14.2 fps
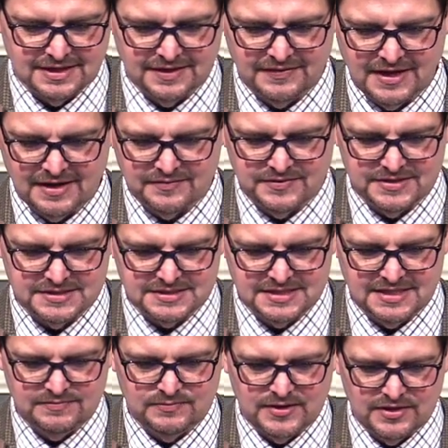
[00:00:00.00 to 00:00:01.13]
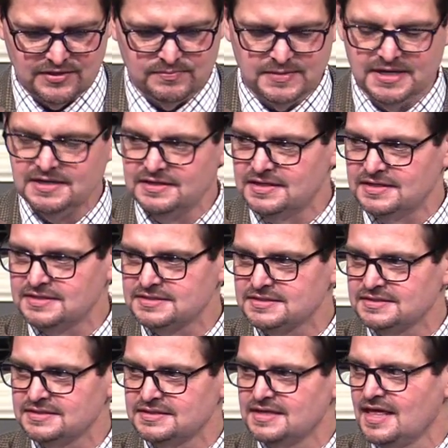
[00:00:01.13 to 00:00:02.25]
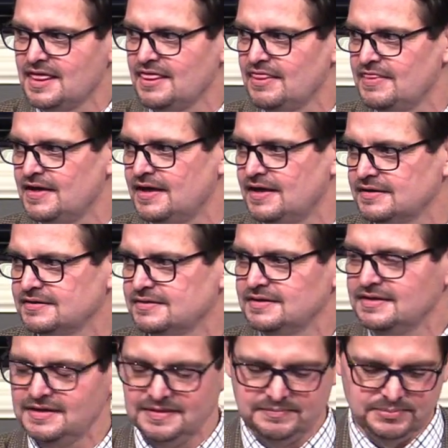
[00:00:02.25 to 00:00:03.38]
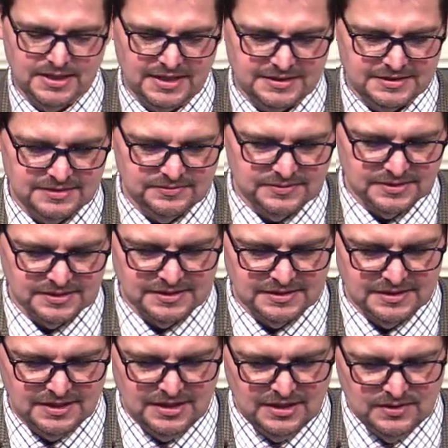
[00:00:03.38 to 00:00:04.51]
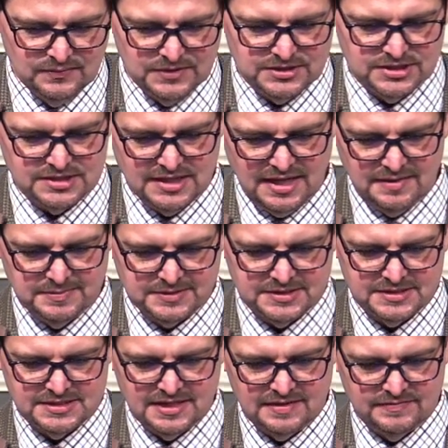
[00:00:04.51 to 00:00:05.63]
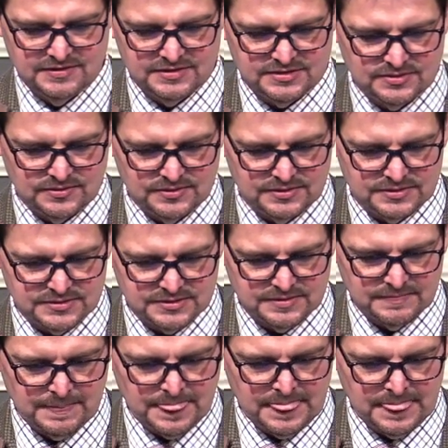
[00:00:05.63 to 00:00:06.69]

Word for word: Get that? Receive with meekness the implanted word which is able to save your souls.